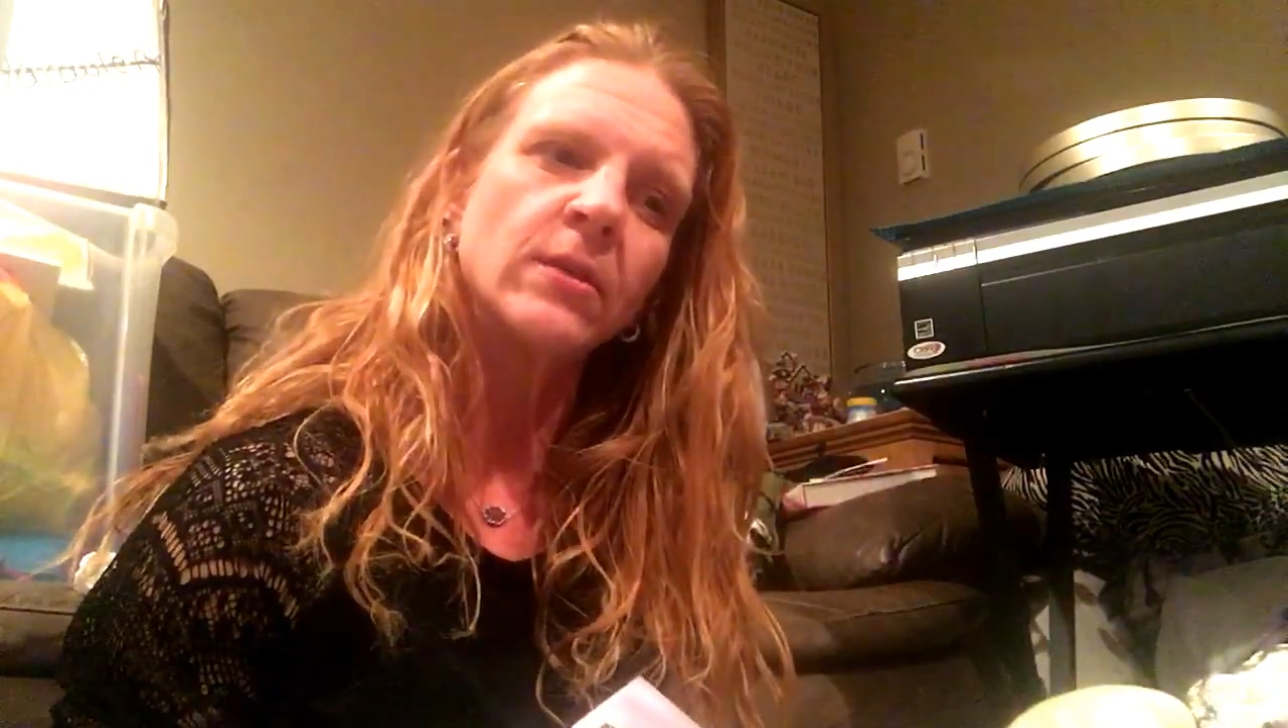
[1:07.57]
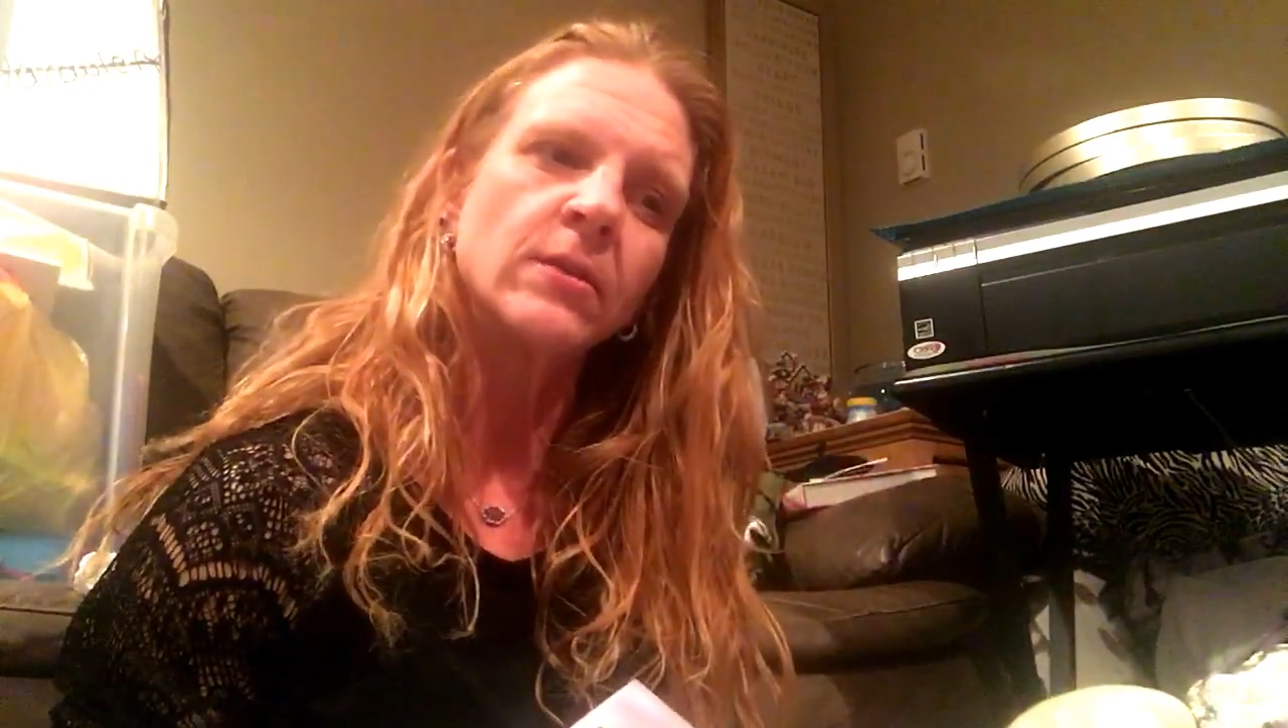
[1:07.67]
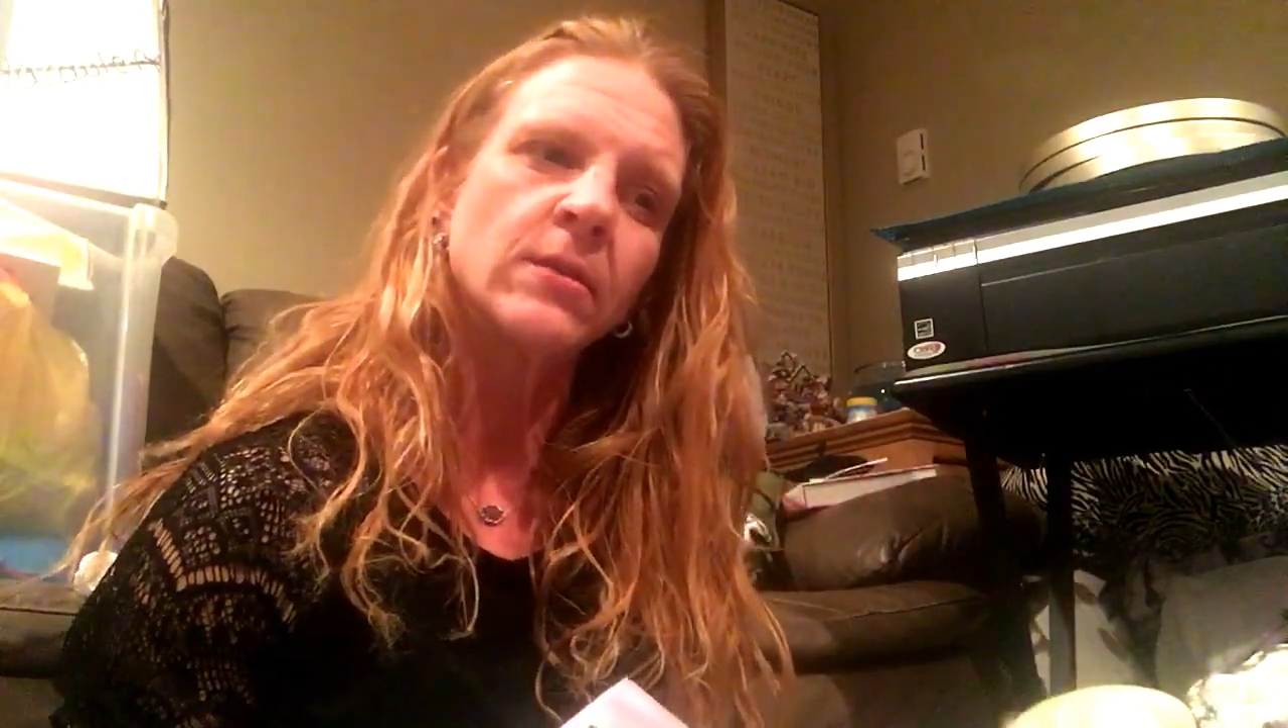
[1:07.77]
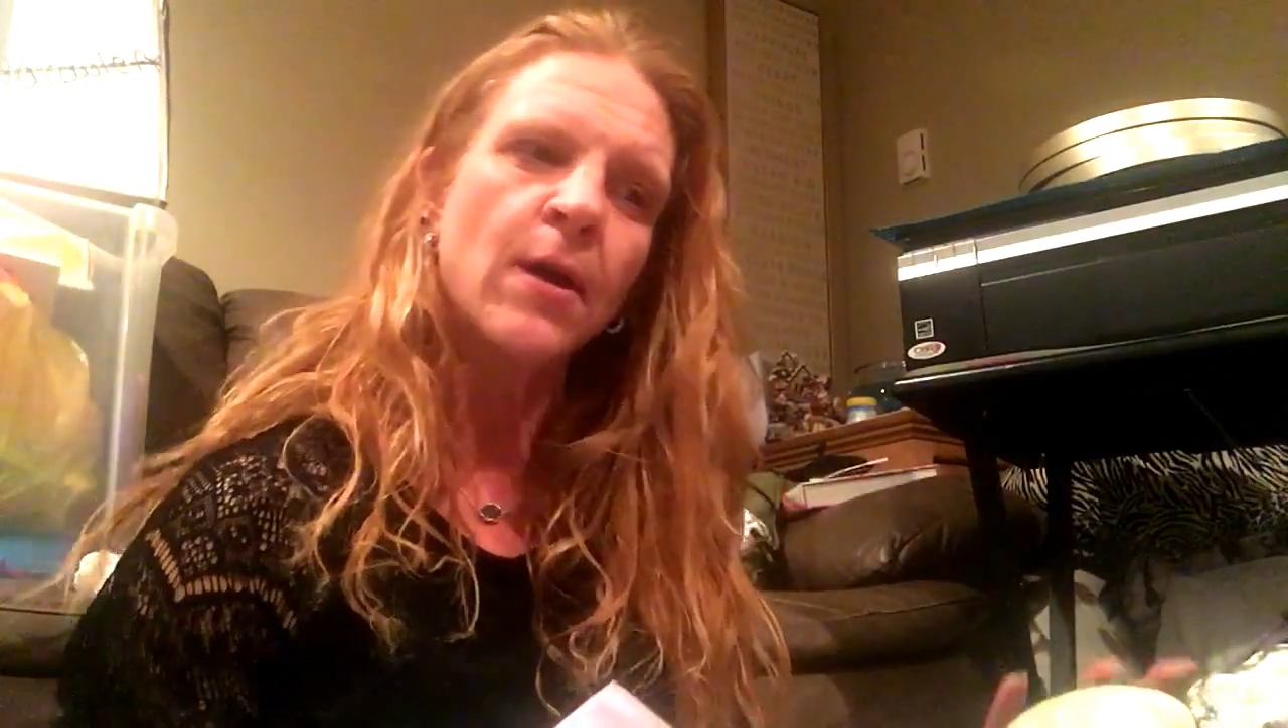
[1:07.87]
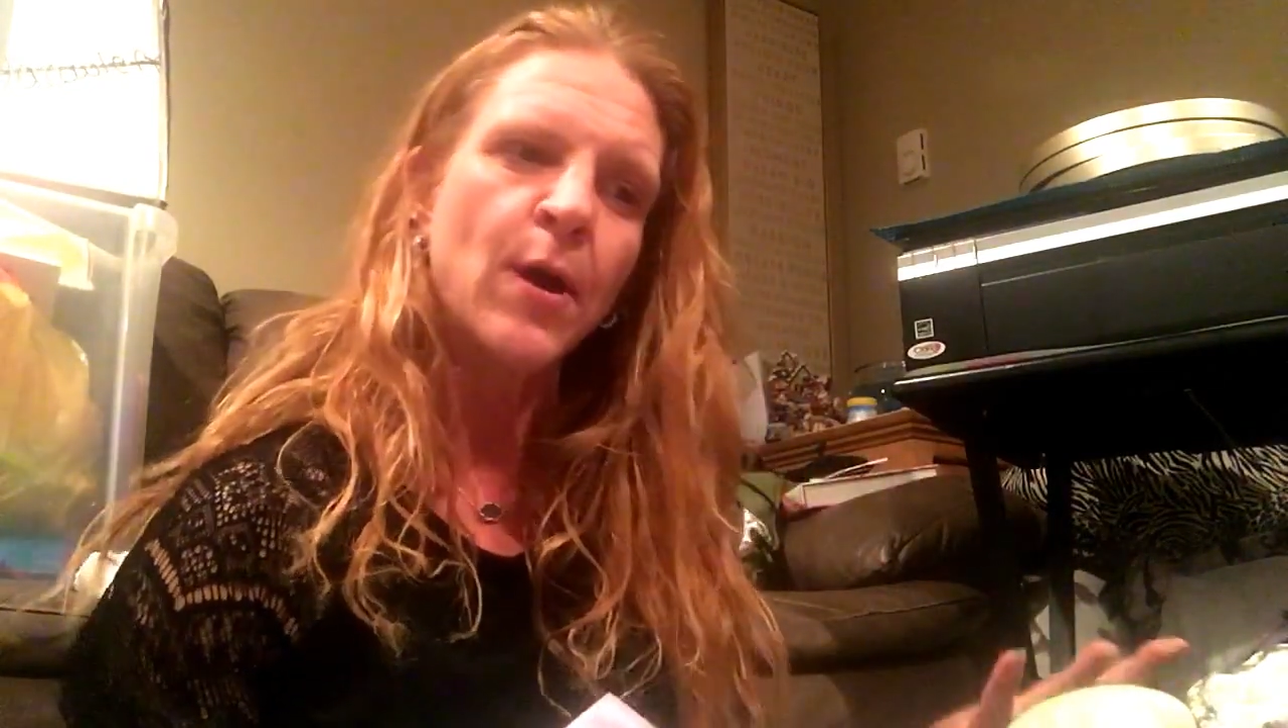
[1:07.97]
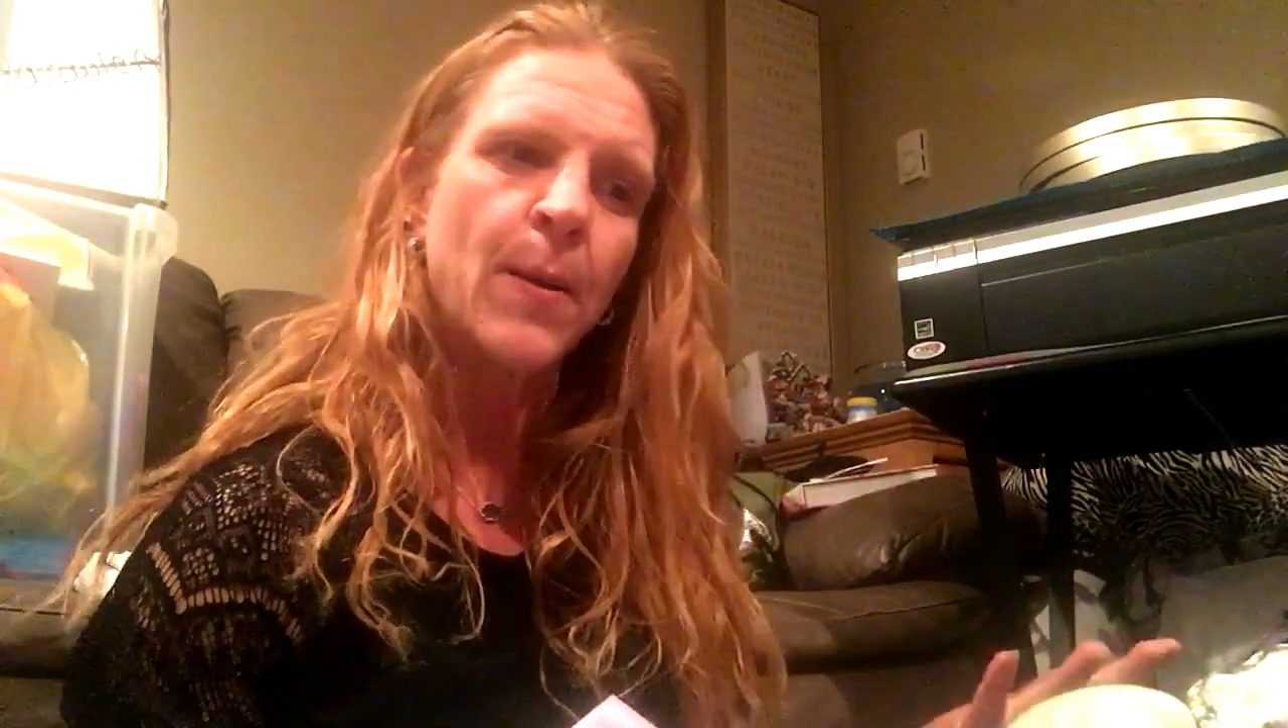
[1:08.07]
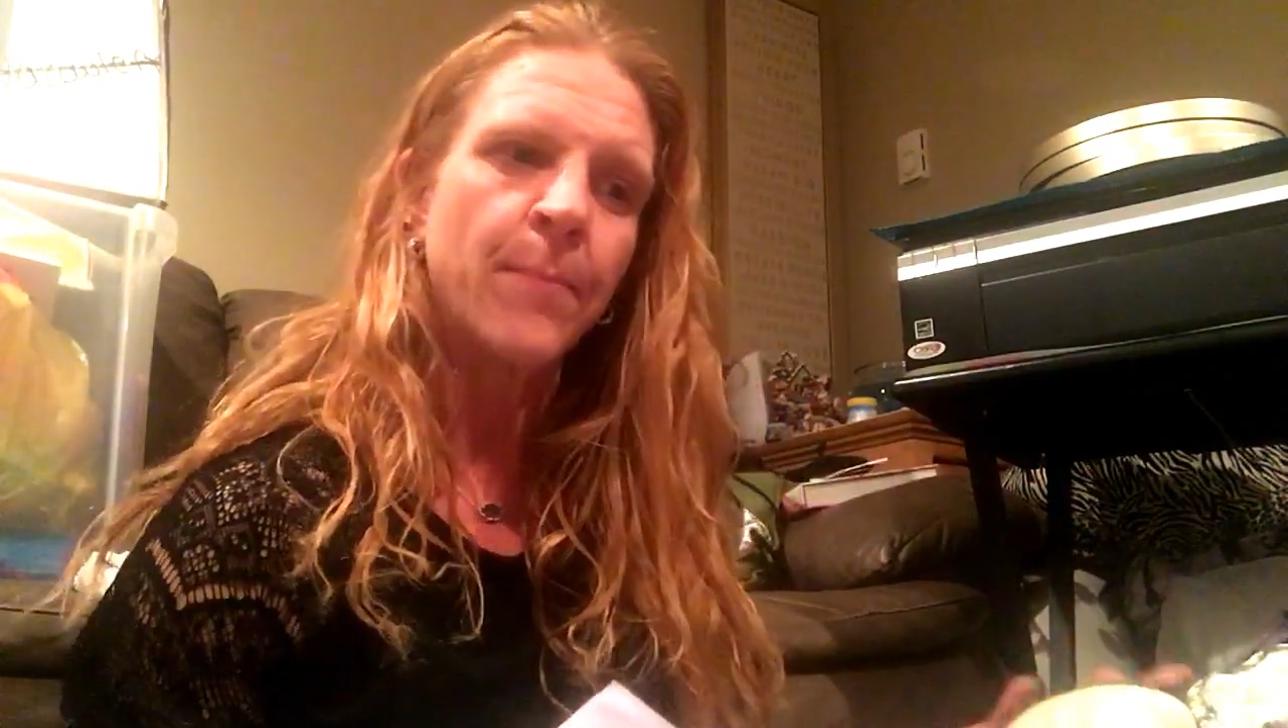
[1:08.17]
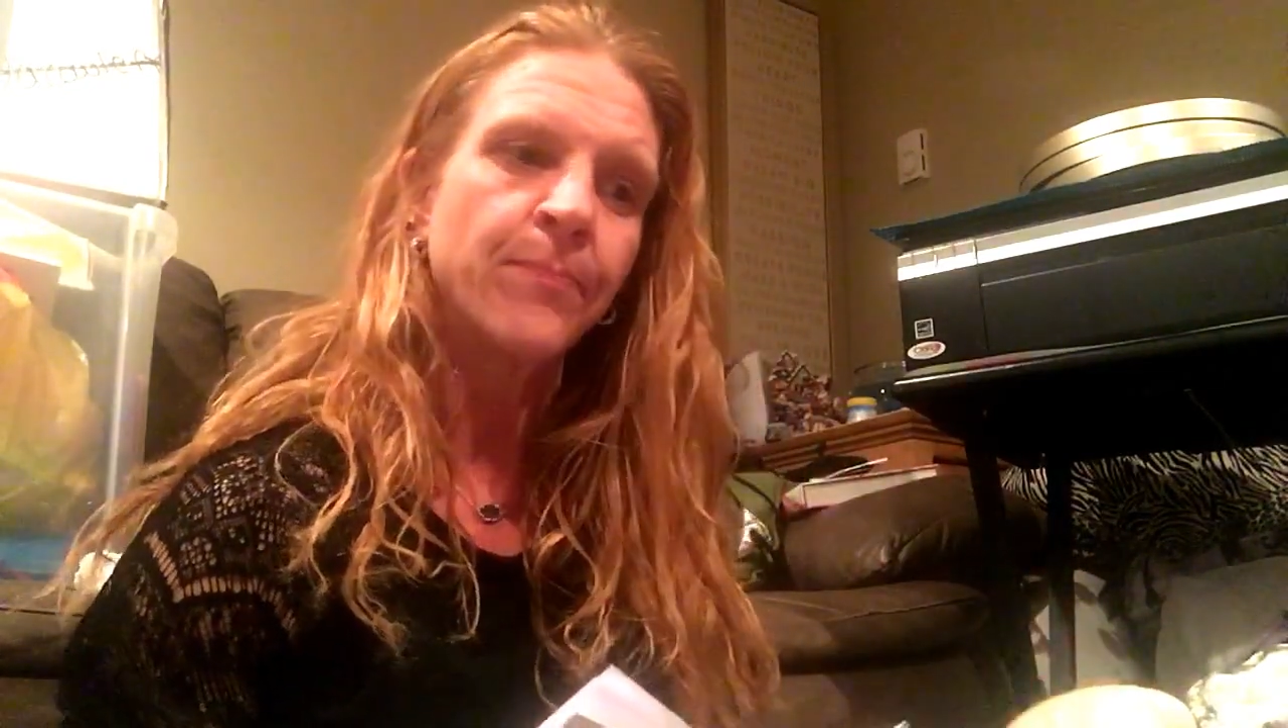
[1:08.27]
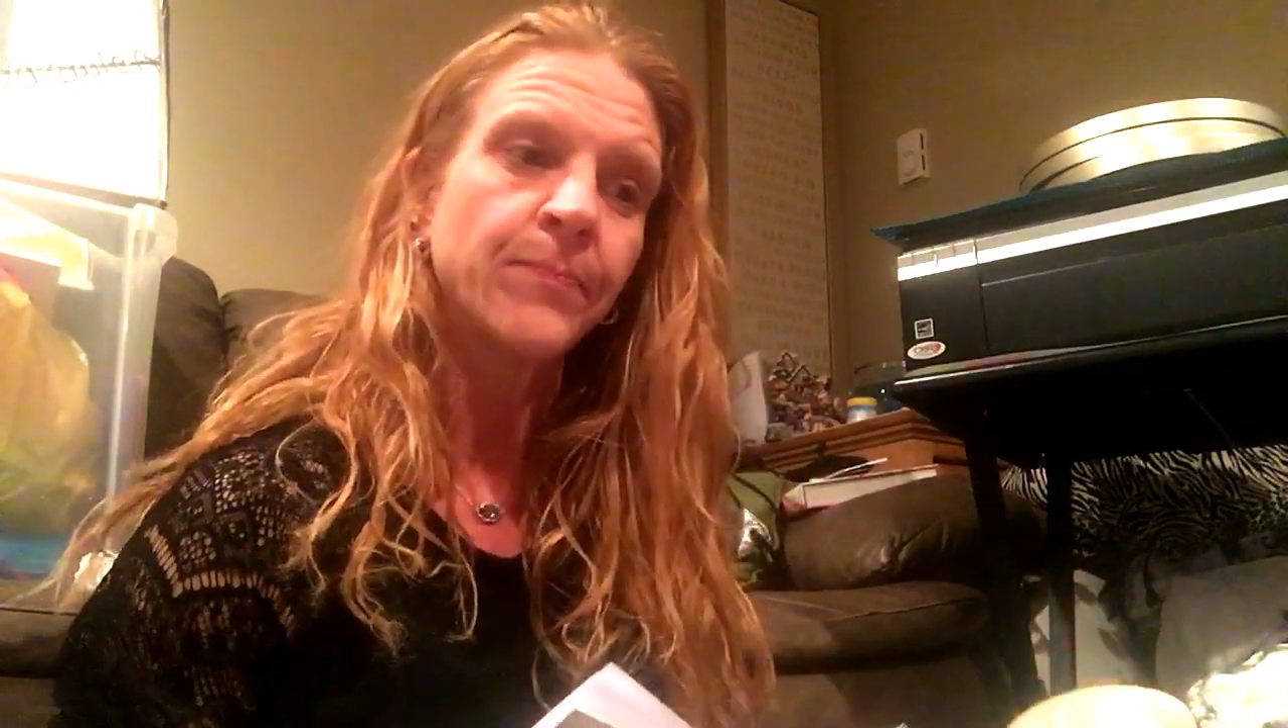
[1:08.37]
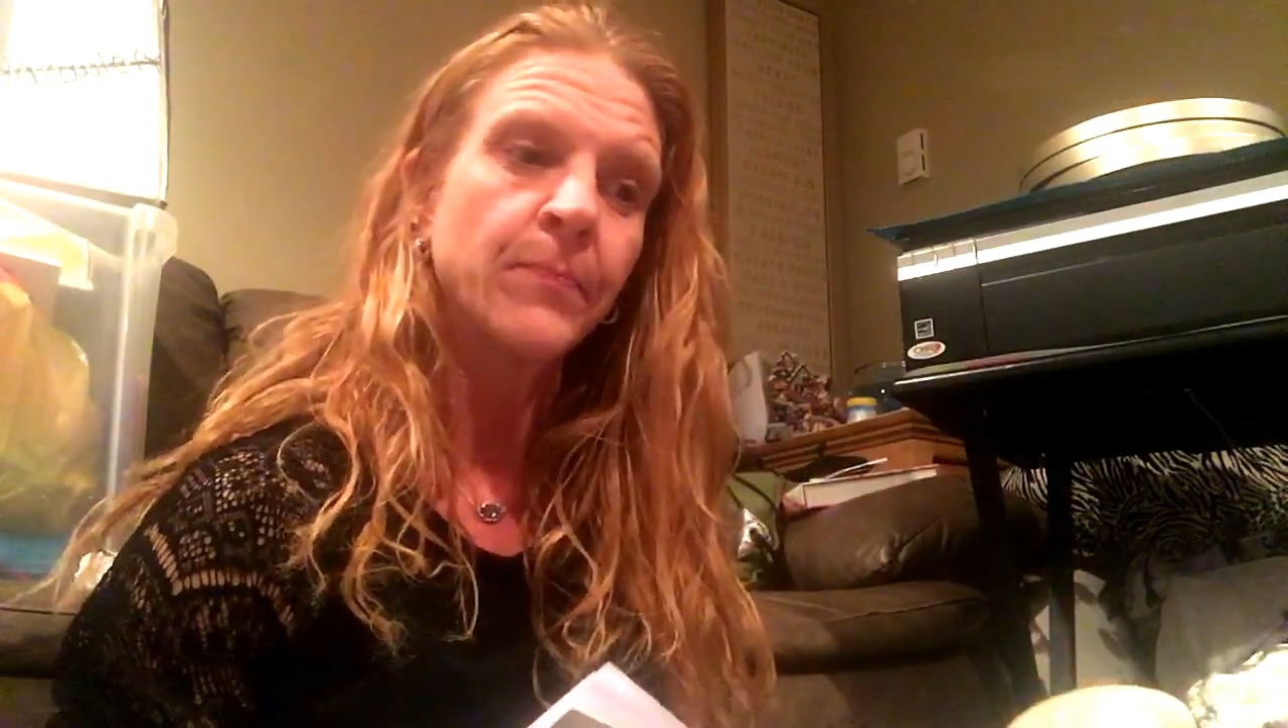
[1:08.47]
is
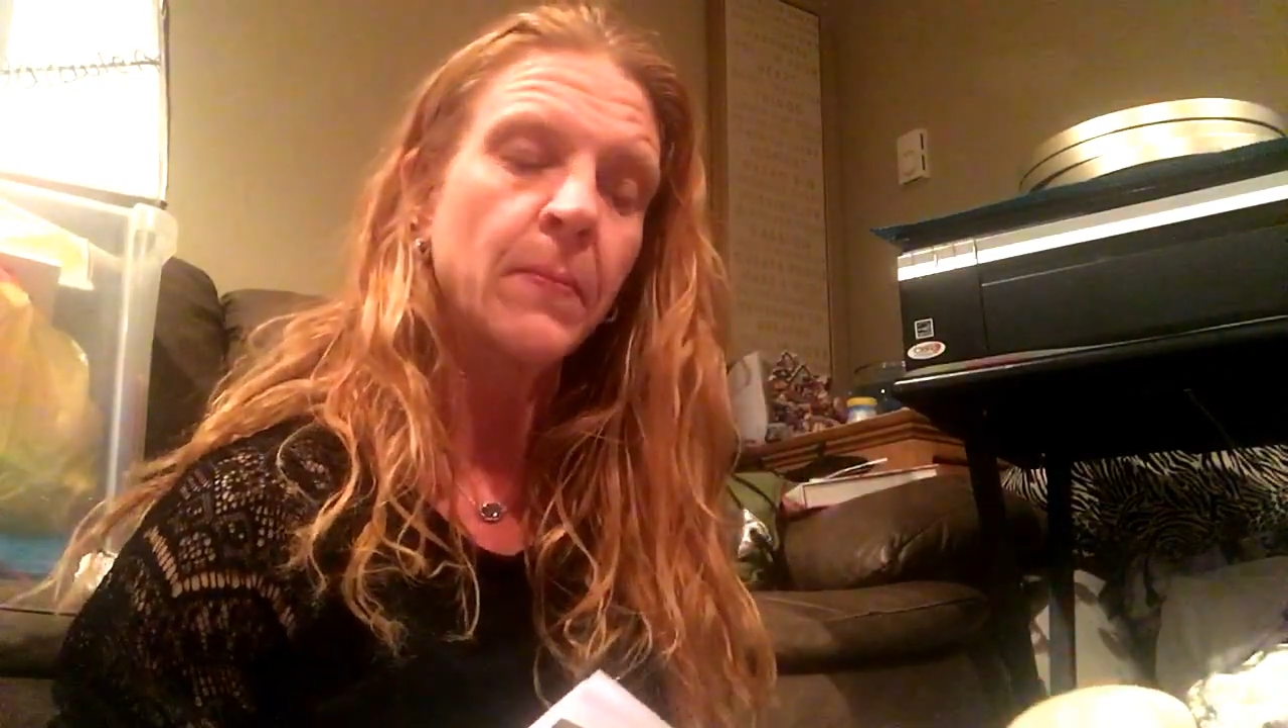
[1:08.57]
um,